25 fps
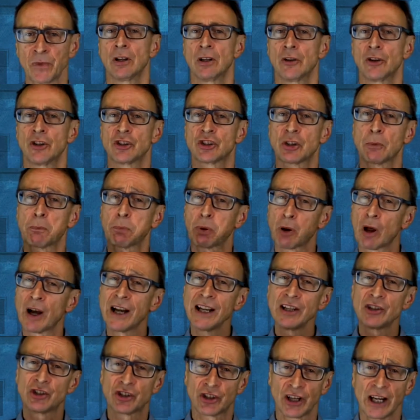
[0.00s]
The
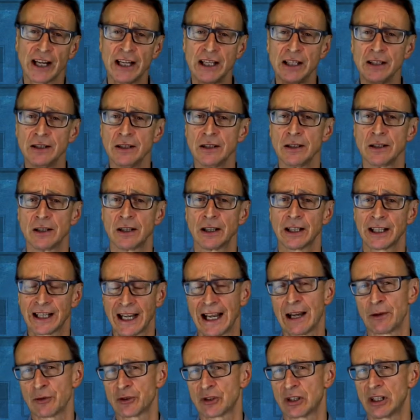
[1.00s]
Supply Chain
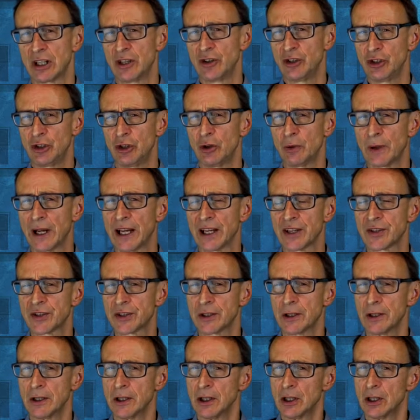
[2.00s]
Council in the US